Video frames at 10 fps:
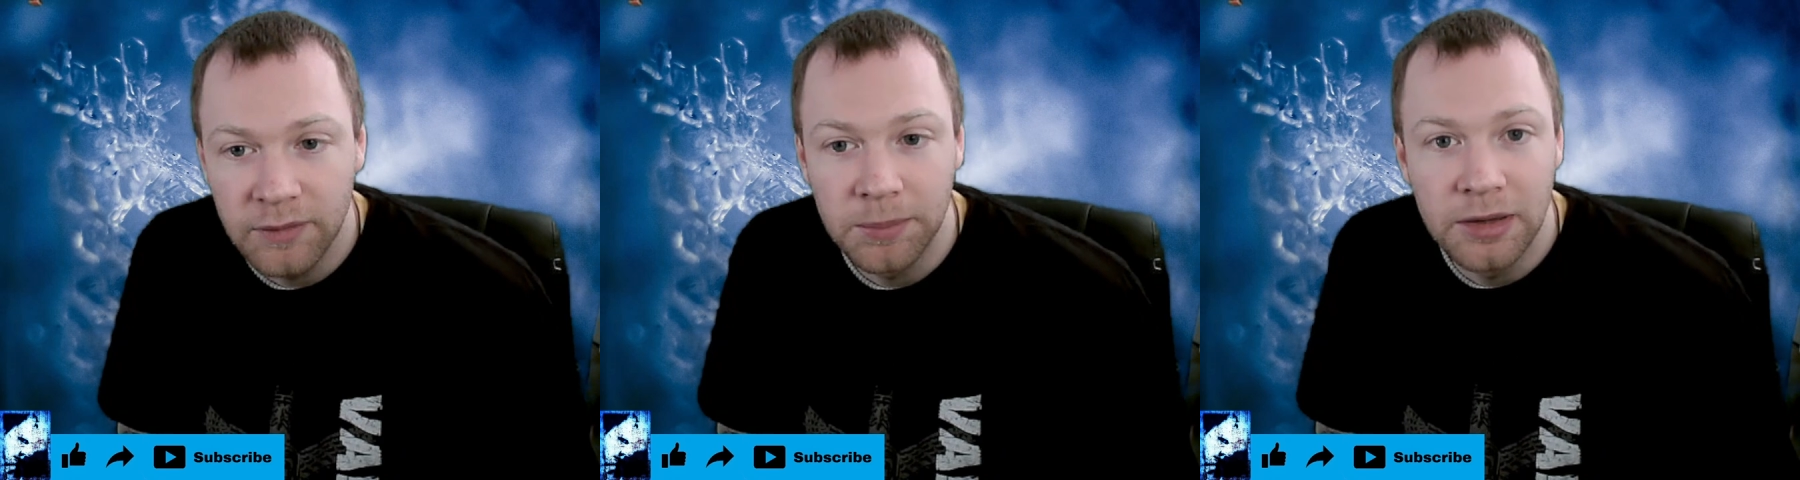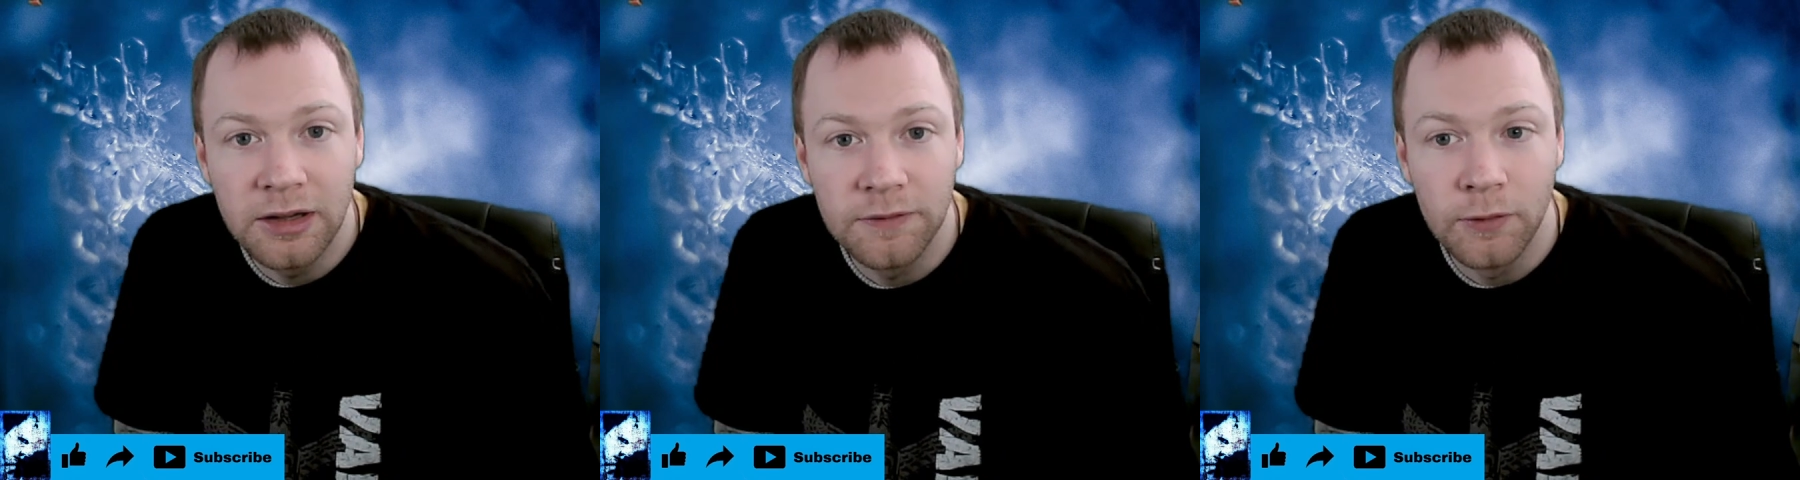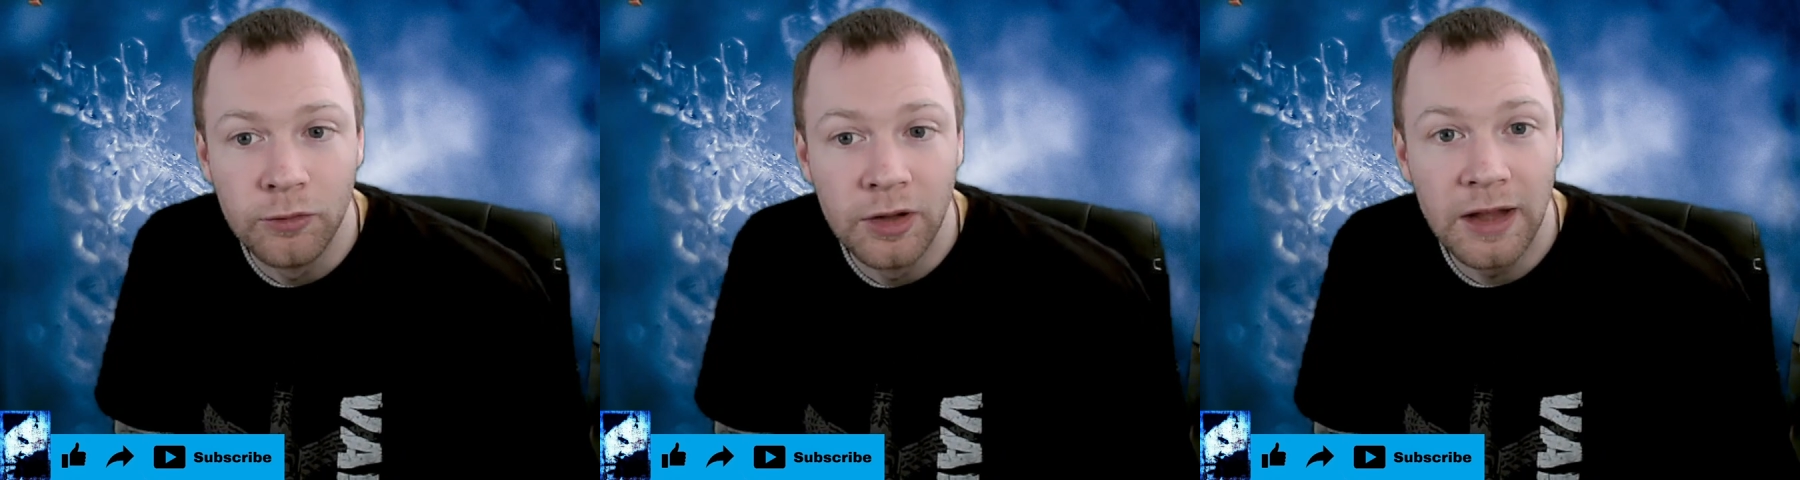police
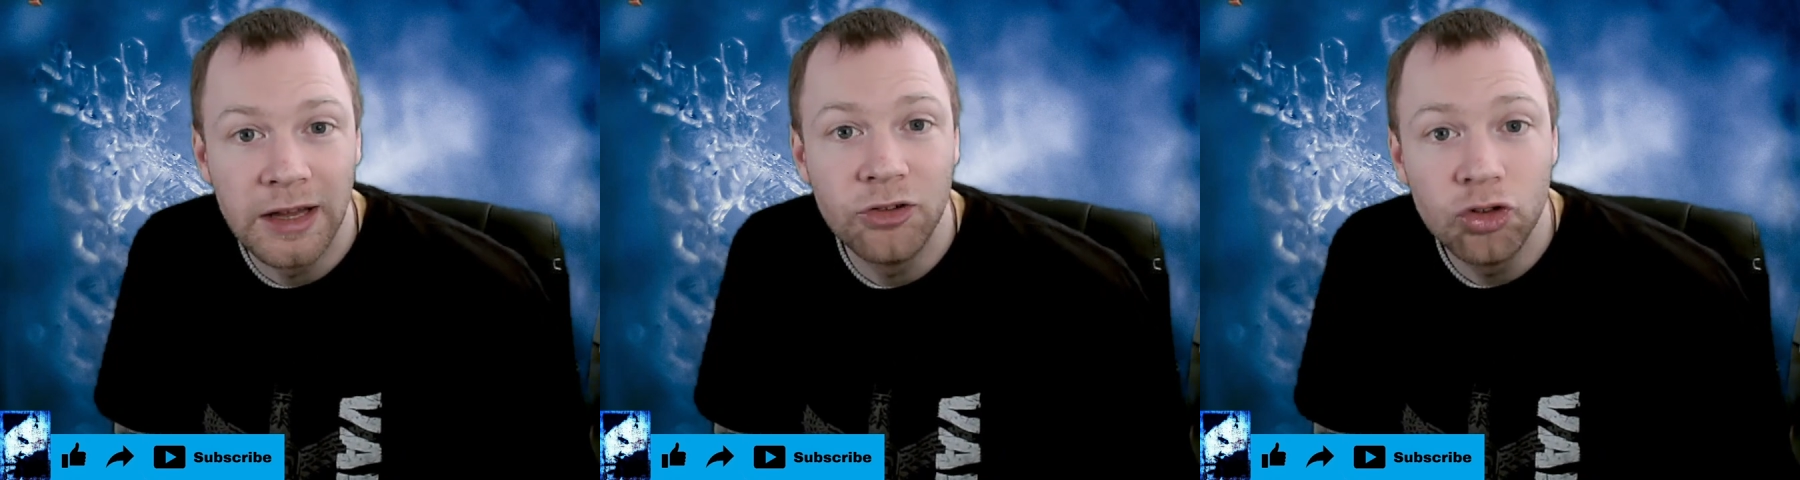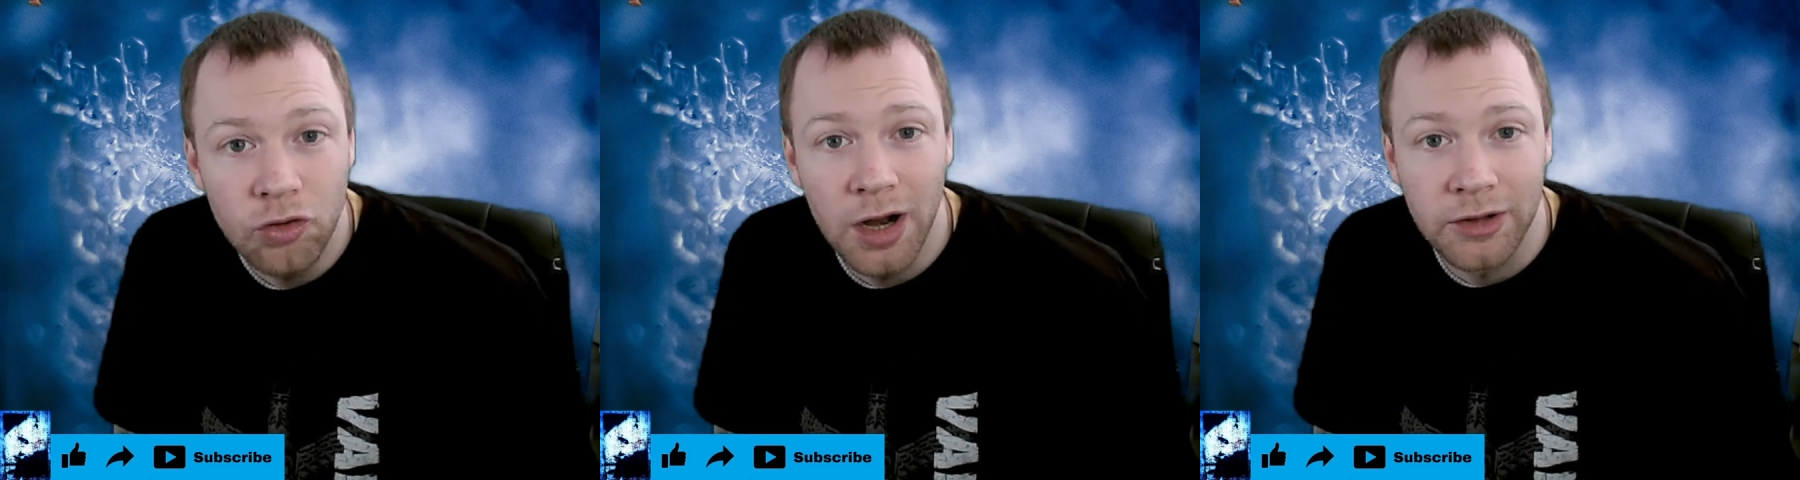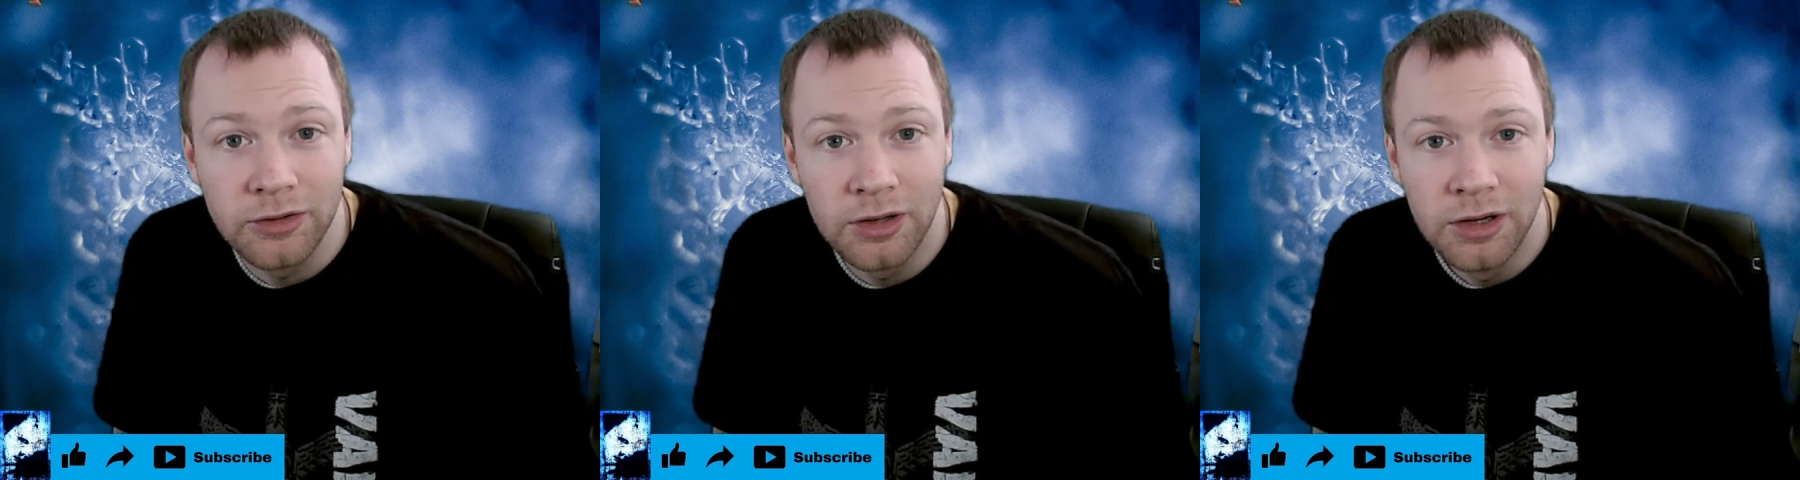force that they can
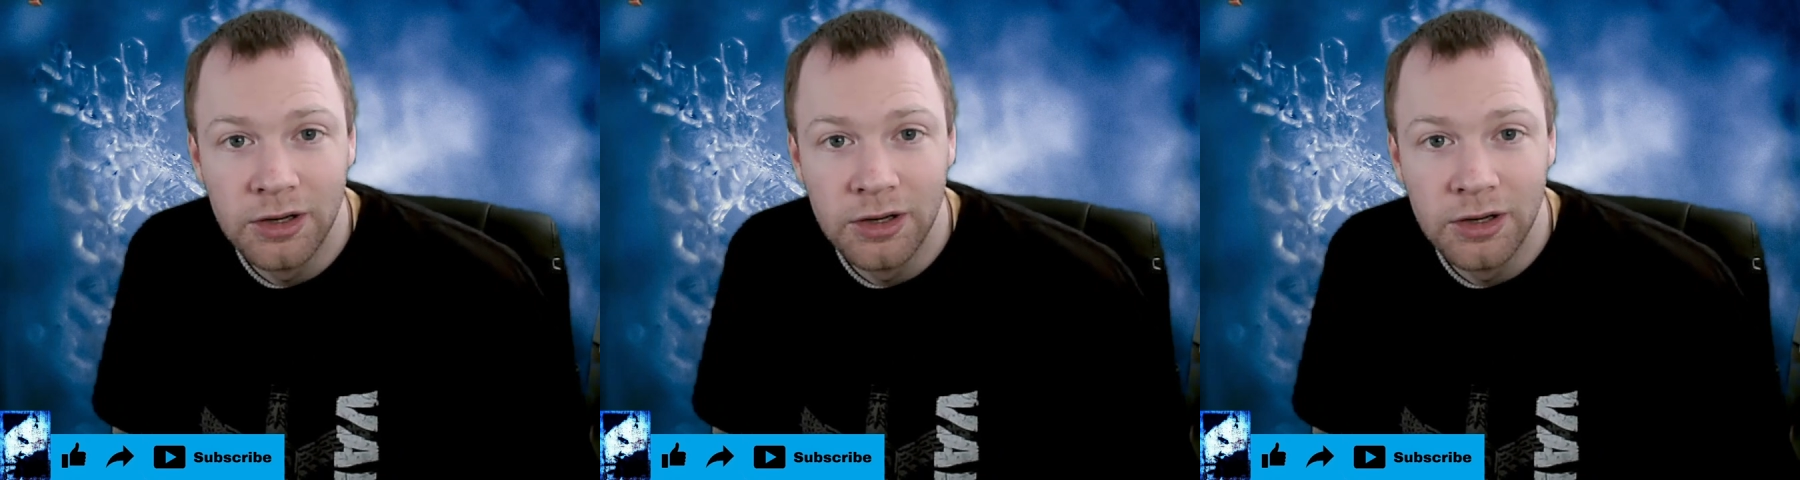trust?